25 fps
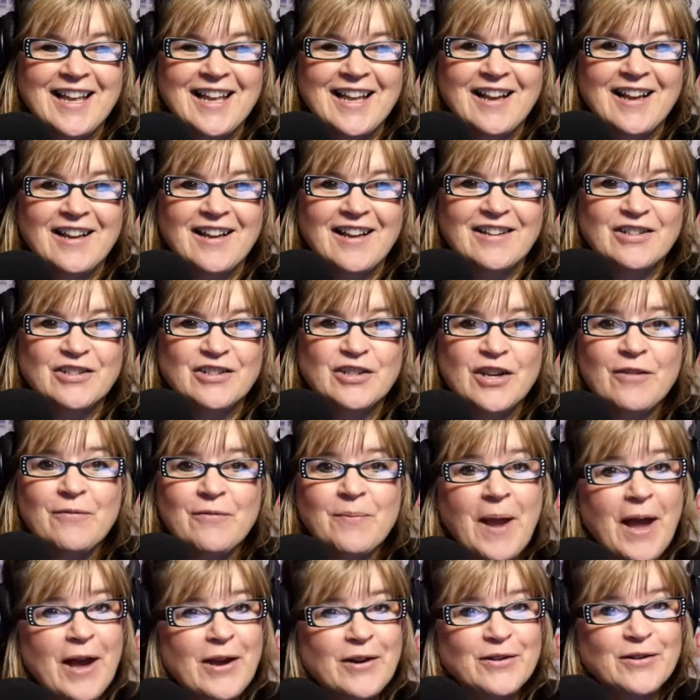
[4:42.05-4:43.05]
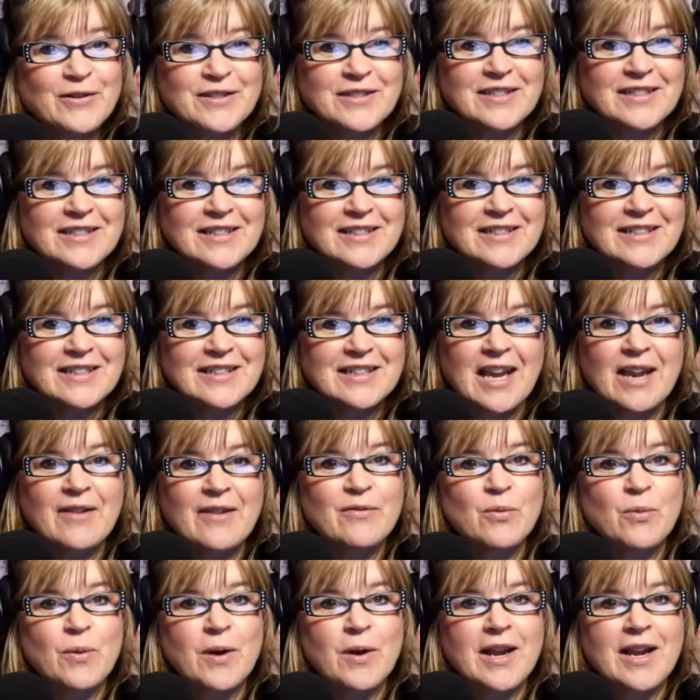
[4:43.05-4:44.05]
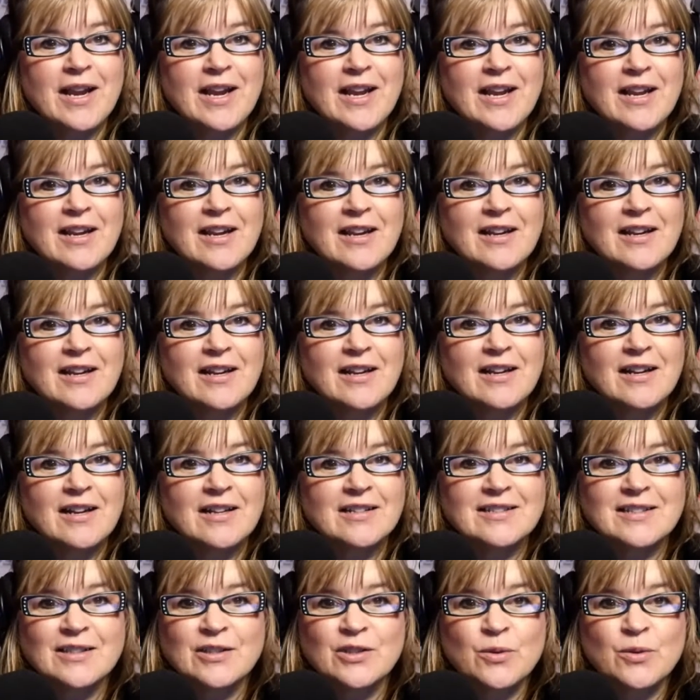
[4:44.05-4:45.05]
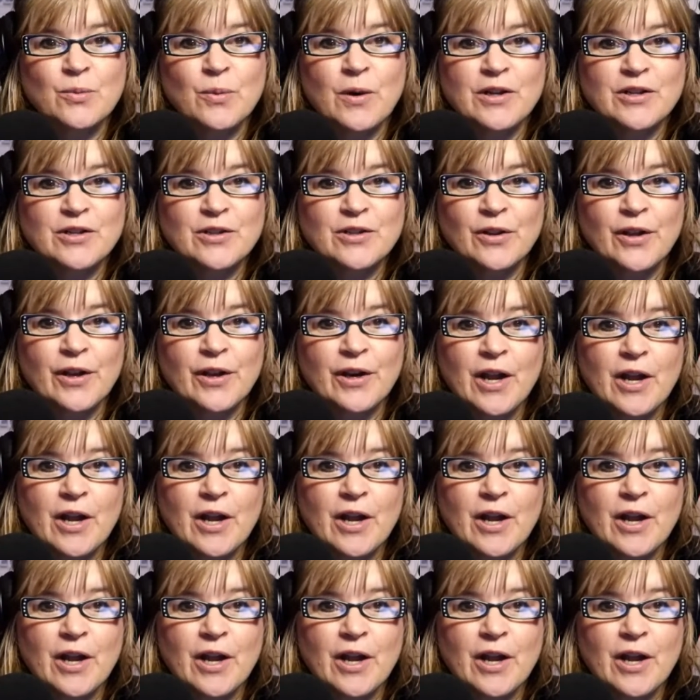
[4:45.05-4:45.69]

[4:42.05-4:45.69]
Jeff Patterson gave away a situational